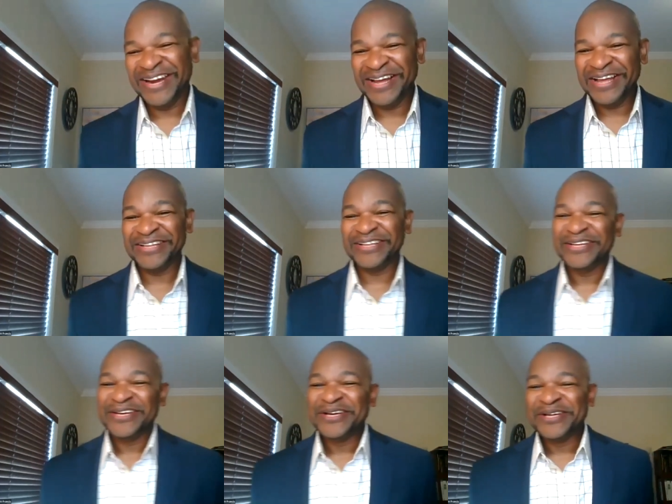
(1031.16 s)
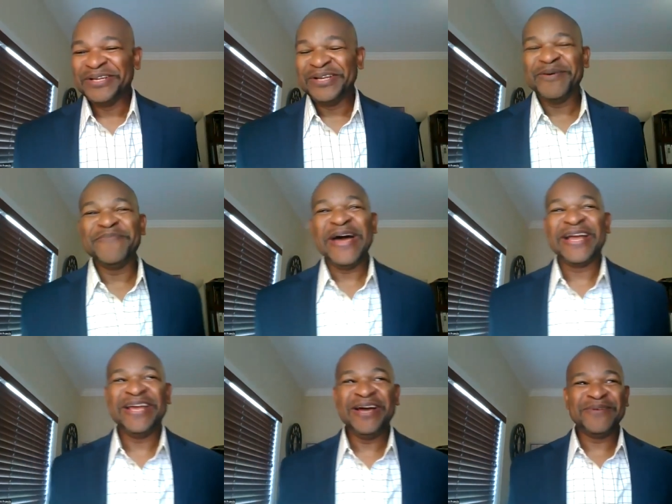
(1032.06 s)
And uh, let me
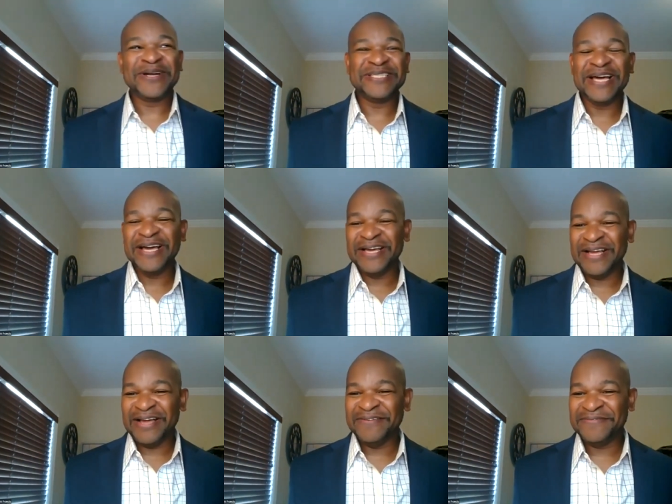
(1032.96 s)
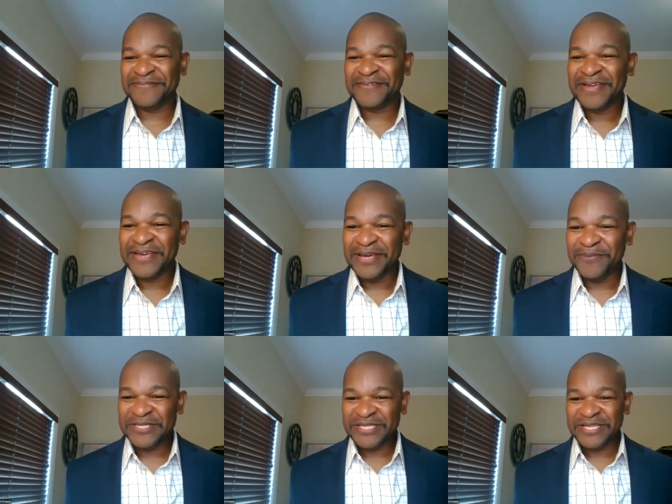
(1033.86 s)
back you up because I, I've it
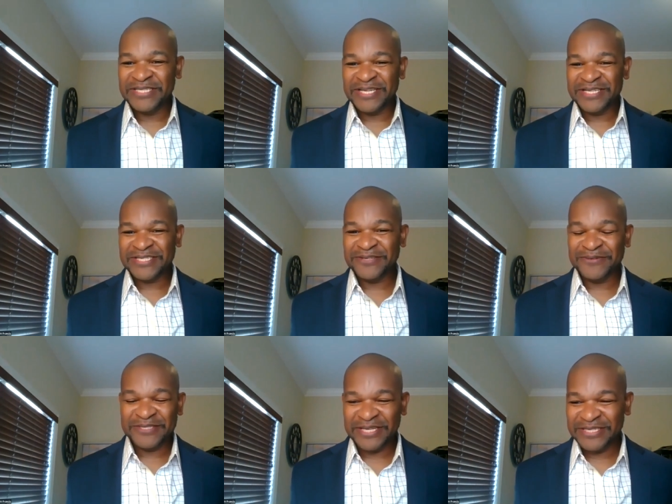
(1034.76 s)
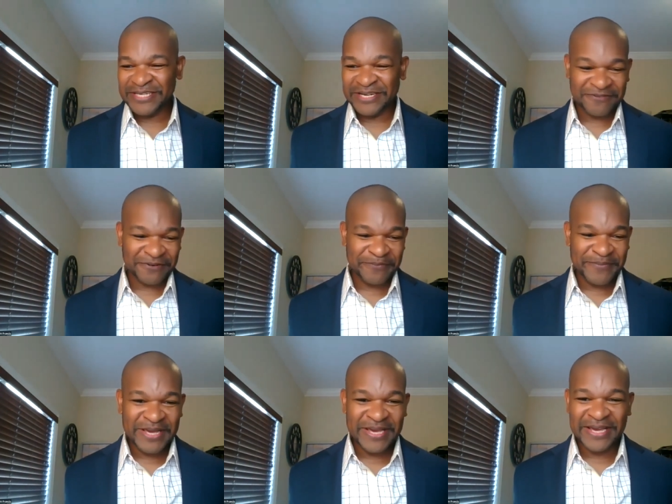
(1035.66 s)
wasn't the dean of students that did it for
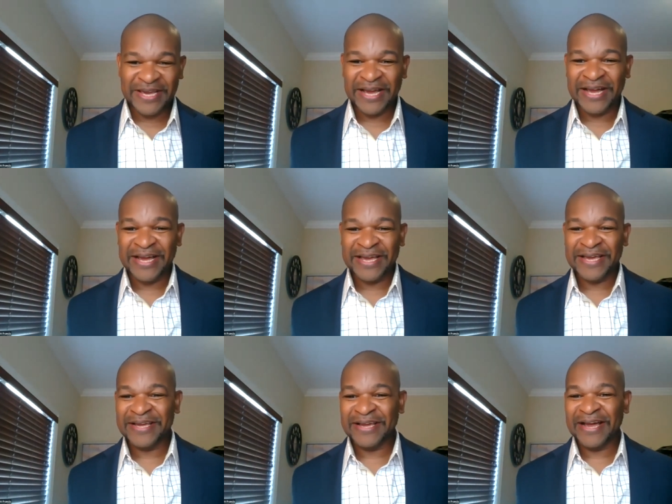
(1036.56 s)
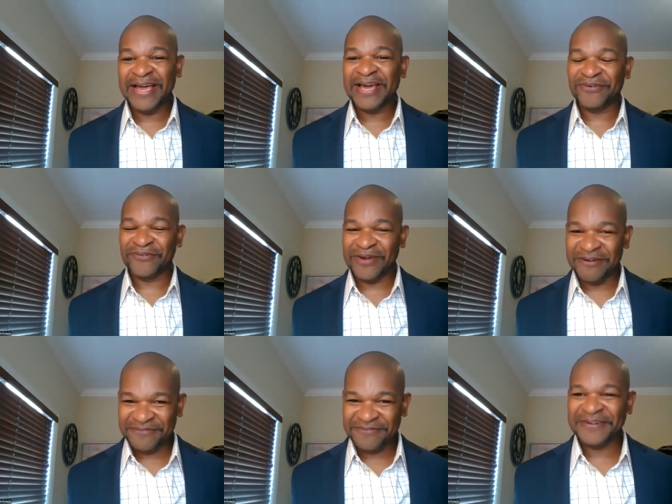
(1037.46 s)
me. I I had a
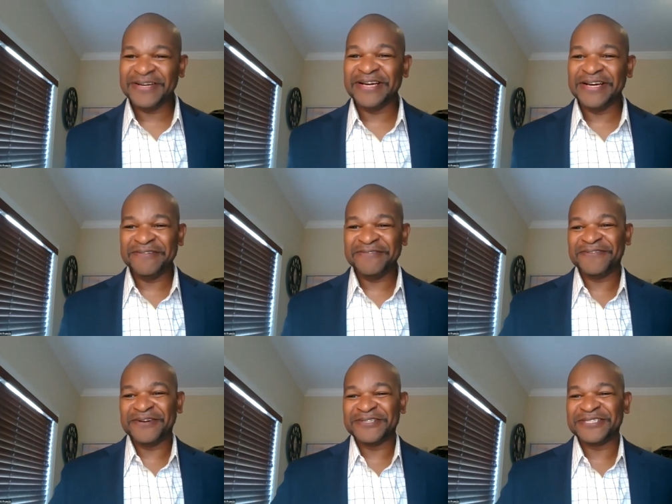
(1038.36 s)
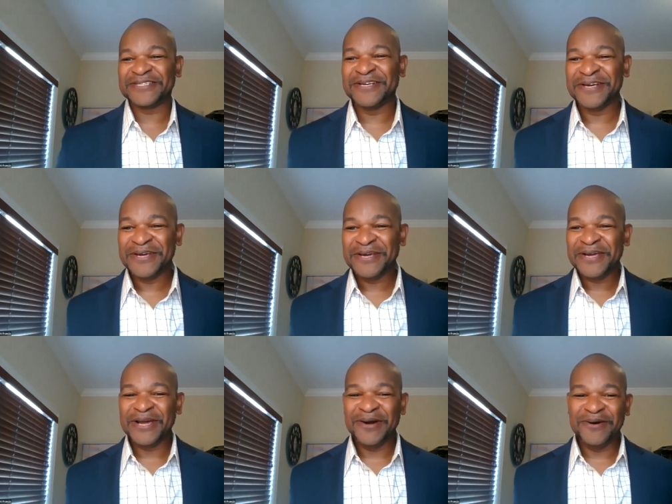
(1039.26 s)
rough uh, first
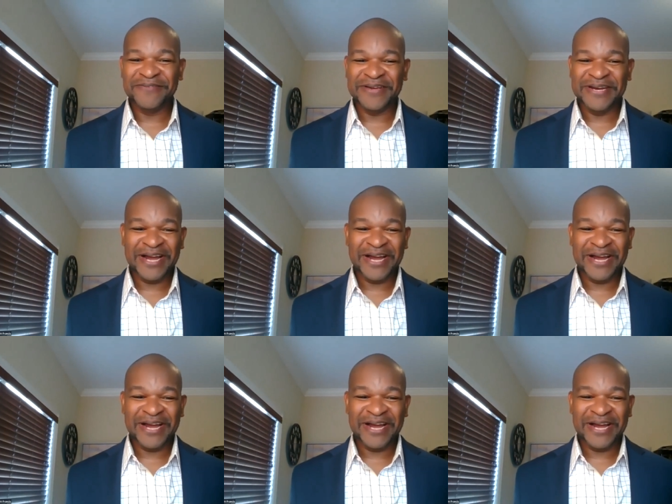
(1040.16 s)
go of it.